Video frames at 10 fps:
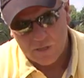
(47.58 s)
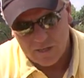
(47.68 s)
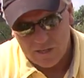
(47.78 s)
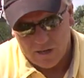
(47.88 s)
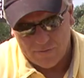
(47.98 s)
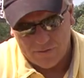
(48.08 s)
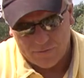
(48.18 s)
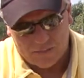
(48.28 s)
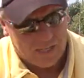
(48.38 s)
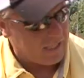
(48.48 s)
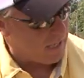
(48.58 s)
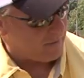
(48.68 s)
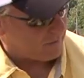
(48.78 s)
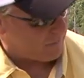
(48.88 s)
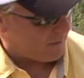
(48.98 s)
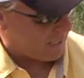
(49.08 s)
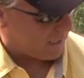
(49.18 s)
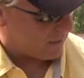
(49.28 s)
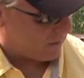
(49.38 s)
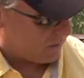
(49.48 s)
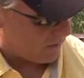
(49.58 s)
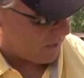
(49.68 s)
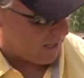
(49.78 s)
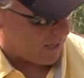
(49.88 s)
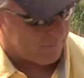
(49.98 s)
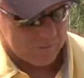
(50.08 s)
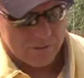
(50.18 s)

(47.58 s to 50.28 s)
of the, of the fillet knife that make it uh,